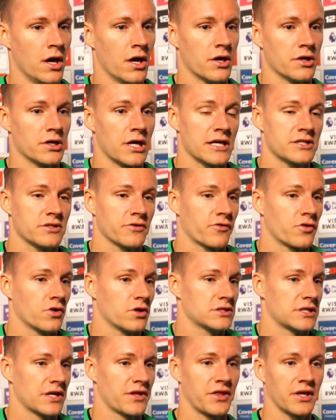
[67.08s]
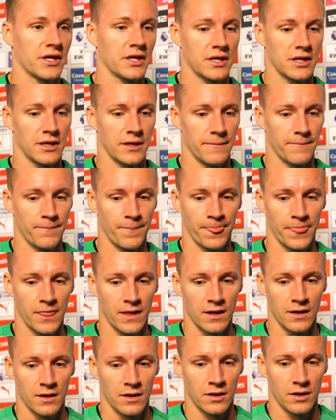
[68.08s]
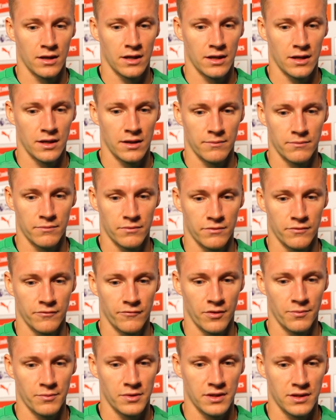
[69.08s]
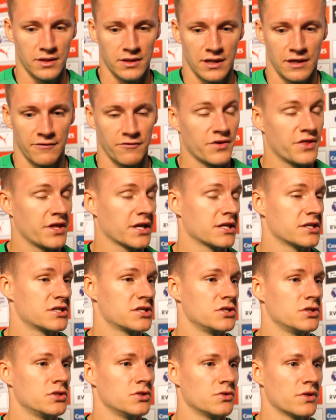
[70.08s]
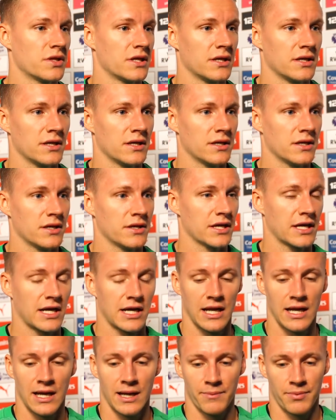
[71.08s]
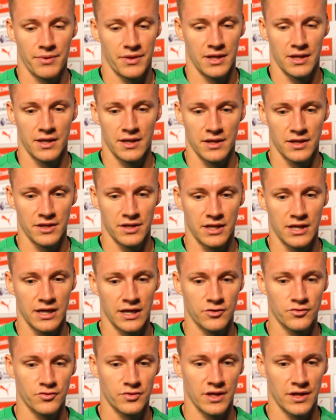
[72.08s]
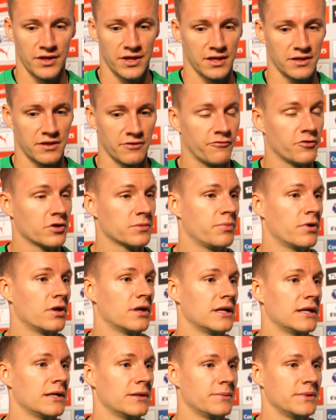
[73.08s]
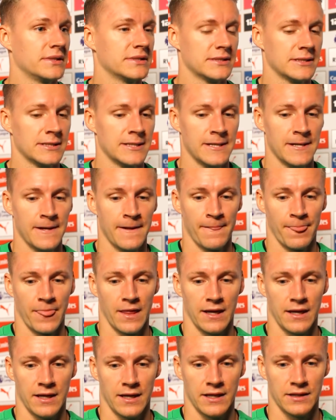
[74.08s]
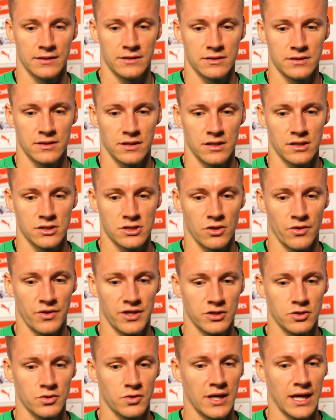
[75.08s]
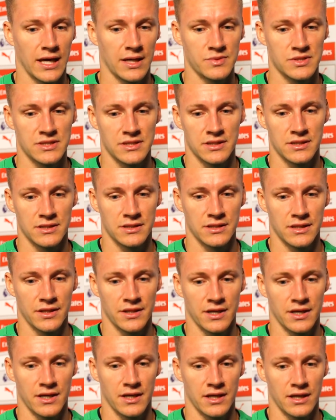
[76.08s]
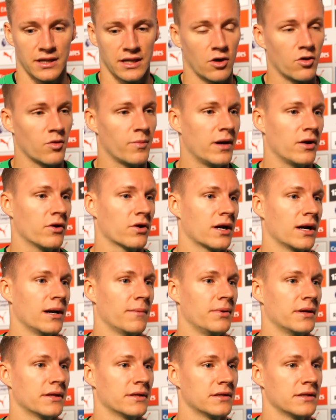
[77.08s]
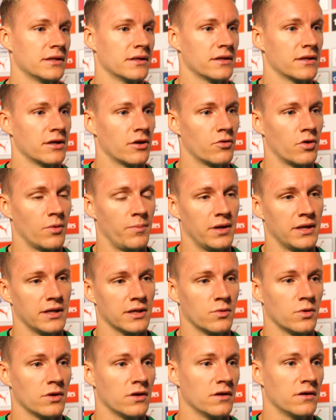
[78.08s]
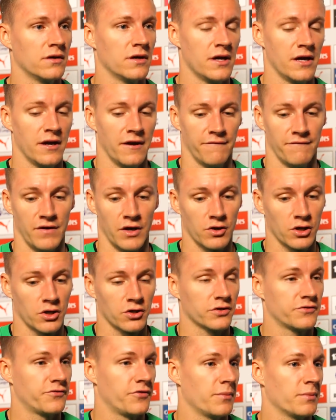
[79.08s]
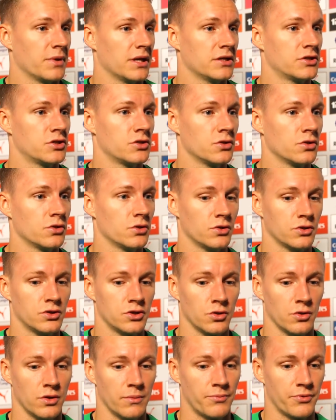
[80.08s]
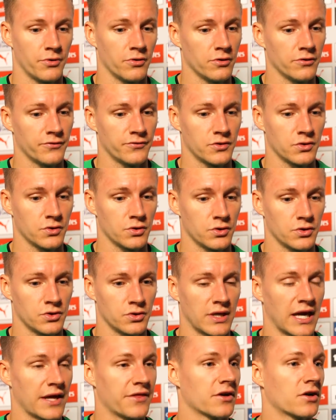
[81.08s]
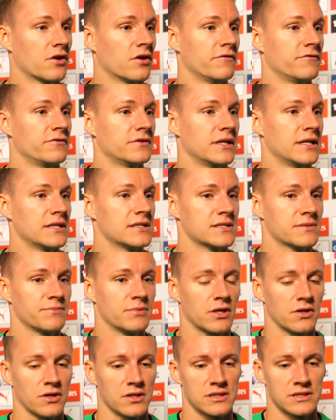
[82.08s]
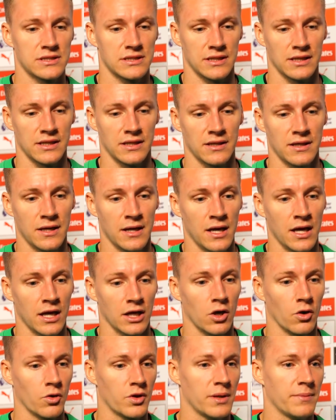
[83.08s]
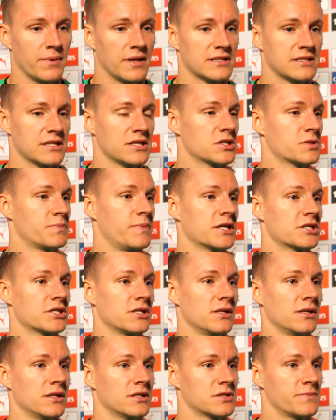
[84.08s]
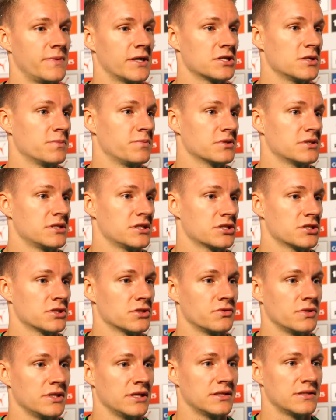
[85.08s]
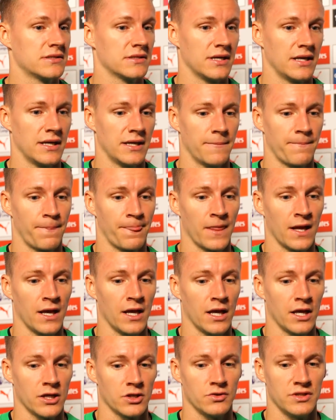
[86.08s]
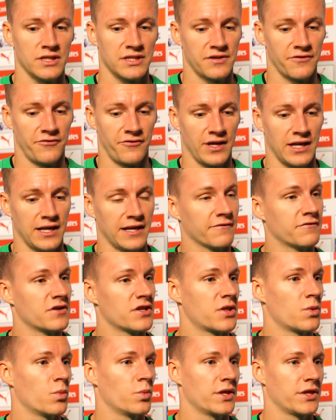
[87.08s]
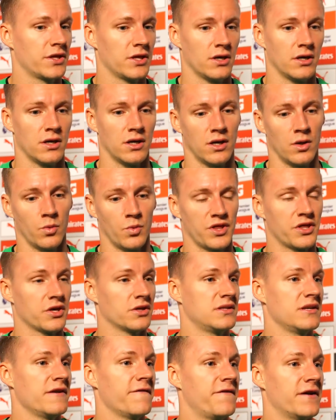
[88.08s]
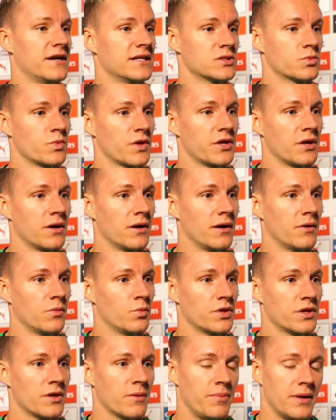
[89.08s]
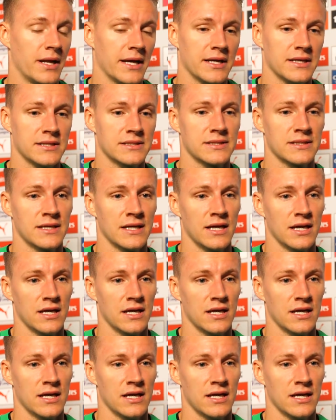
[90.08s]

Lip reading: Yes, of course. I think for me, everything is new. The club, the country, I think the football a little bit. And so the two games in the Carabao Cup and in the Europa League were very good for me to improve, to get the confidence, because goalkeeper is a special position. You need the feeling with your defense, with your players.